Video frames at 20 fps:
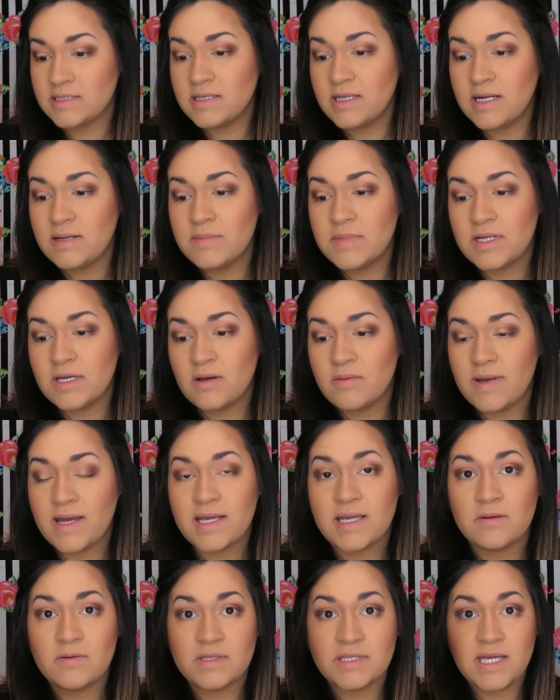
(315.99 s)
So then I'm going to go
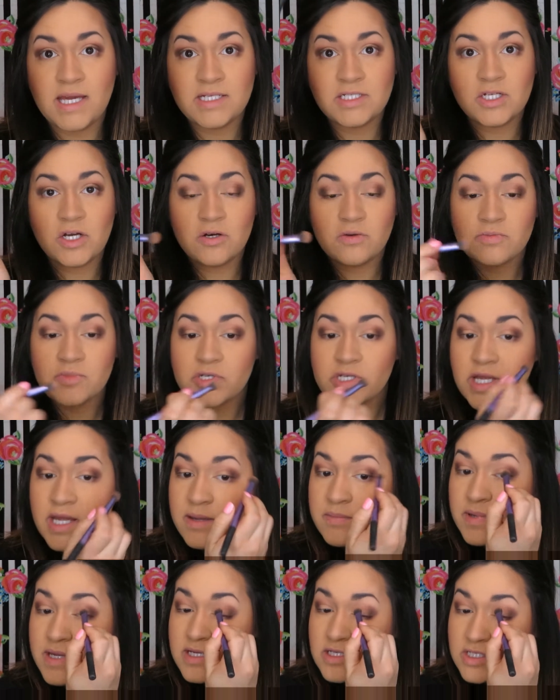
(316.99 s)
back in with that dome
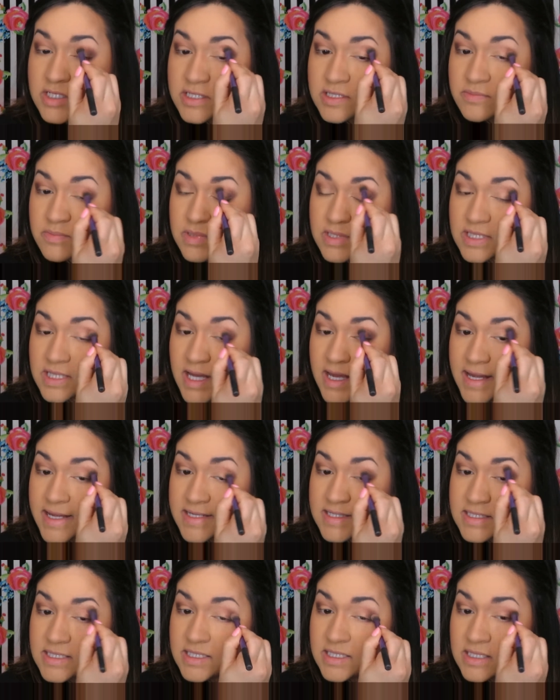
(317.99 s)
shape and just
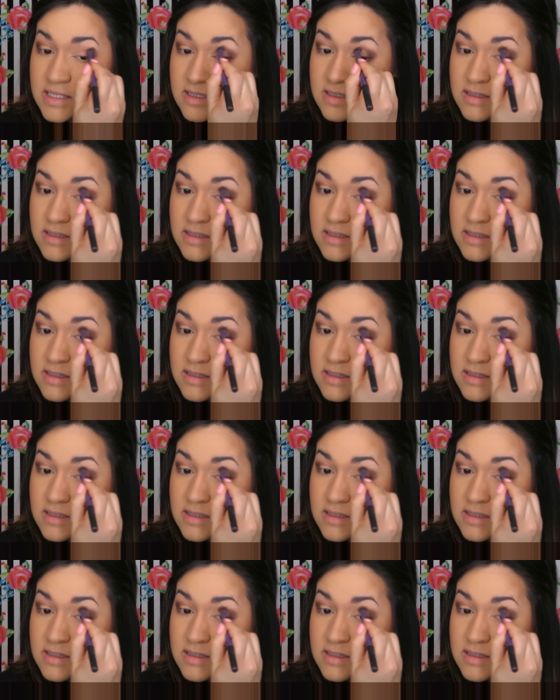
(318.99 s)
blend